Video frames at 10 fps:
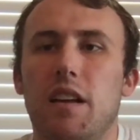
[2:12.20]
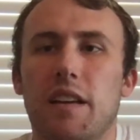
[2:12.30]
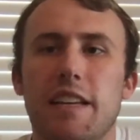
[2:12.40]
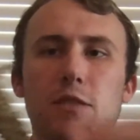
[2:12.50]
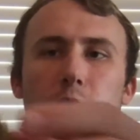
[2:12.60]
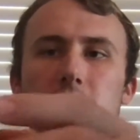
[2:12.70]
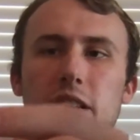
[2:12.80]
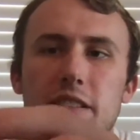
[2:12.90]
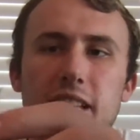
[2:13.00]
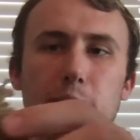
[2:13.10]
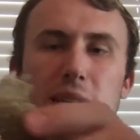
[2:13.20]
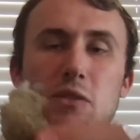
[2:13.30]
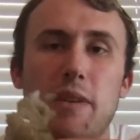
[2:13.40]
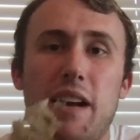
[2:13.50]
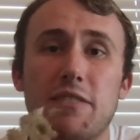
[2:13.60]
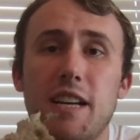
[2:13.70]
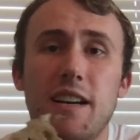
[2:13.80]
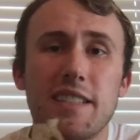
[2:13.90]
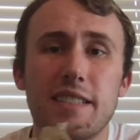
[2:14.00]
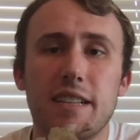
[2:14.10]
Each one of the little segments would have
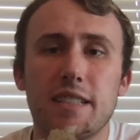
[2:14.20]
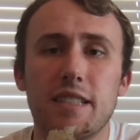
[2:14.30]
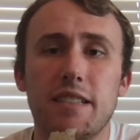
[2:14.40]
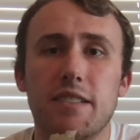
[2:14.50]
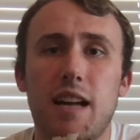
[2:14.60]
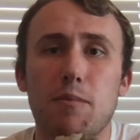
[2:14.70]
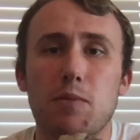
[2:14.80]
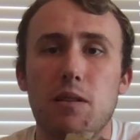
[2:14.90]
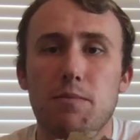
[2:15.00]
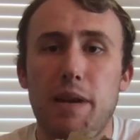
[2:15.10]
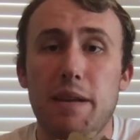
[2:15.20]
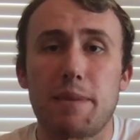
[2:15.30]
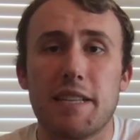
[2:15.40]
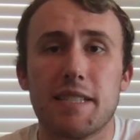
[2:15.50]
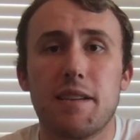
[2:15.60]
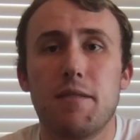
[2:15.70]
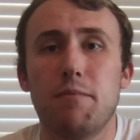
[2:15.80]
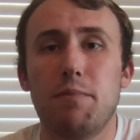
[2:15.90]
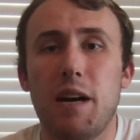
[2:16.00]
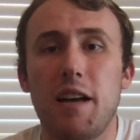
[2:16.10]
tons and tons of little knobbed whelk babies,
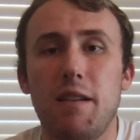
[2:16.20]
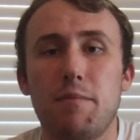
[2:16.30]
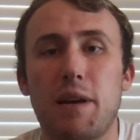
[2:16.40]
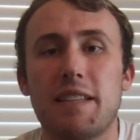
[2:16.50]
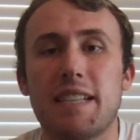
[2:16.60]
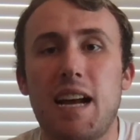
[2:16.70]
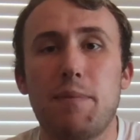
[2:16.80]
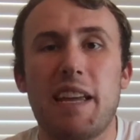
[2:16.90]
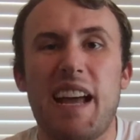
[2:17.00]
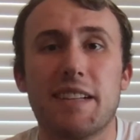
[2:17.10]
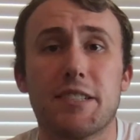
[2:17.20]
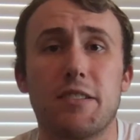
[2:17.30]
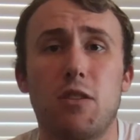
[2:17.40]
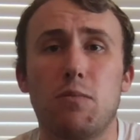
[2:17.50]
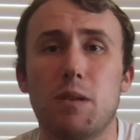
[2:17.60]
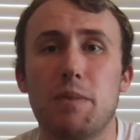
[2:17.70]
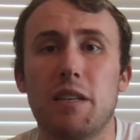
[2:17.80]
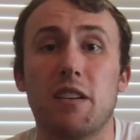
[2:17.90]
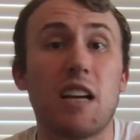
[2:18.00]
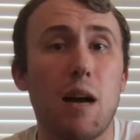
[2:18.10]
but by the time they hatch, there'll only be
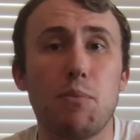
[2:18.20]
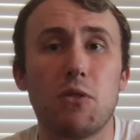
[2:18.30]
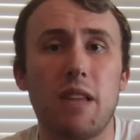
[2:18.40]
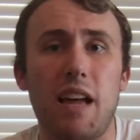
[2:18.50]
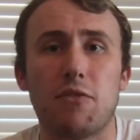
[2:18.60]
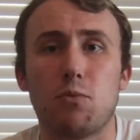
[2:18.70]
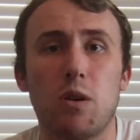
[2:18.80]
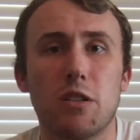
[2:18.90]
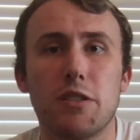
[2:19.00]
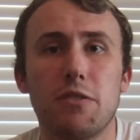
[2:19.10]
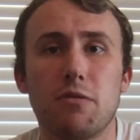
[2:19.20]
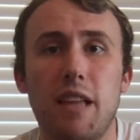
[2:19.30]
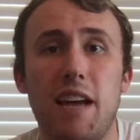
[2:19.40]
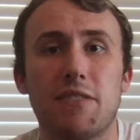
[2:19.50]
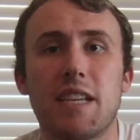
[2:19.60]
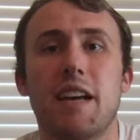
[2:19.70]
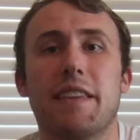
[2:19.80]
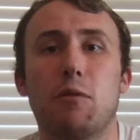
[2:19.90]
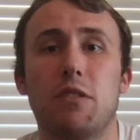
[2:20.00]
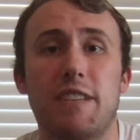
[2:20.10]
a couple left, one or two left.
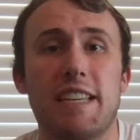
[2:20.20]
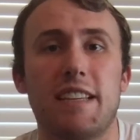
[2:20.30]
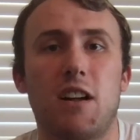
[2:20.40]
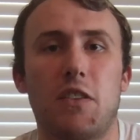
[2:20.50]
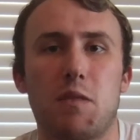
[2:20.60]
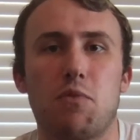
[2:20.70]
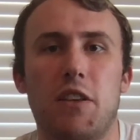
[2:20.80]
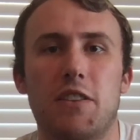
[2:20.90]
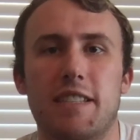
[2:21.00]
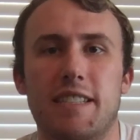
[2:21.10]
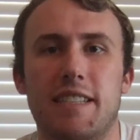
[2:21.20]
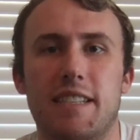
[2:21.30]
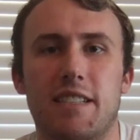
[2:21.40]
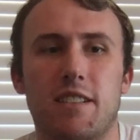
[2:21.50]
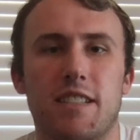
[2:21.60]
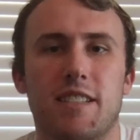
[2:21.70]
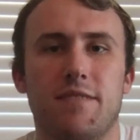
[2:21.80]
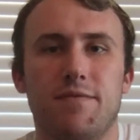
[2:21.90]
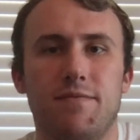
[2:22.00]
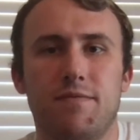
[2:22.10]
They will have eaten all their brothers and sisters.
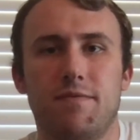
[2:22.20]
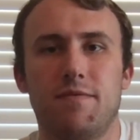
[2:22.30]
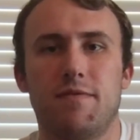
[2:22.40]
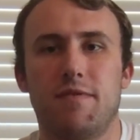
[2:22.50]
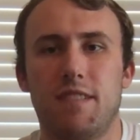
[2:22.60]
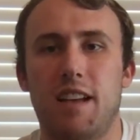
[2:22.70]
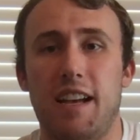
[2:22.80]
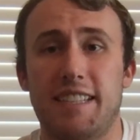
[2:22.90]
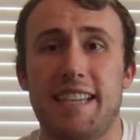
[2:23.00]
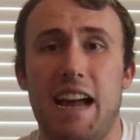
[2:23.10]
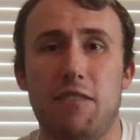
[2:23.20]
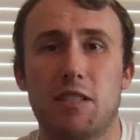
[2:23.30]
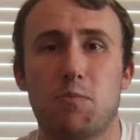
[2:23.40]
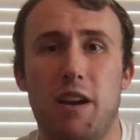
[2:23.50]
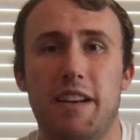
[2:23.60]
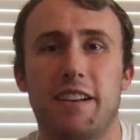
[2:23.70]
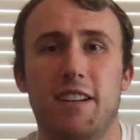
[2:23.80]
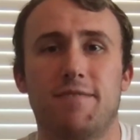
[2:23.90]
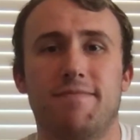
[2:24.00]
A savage predator.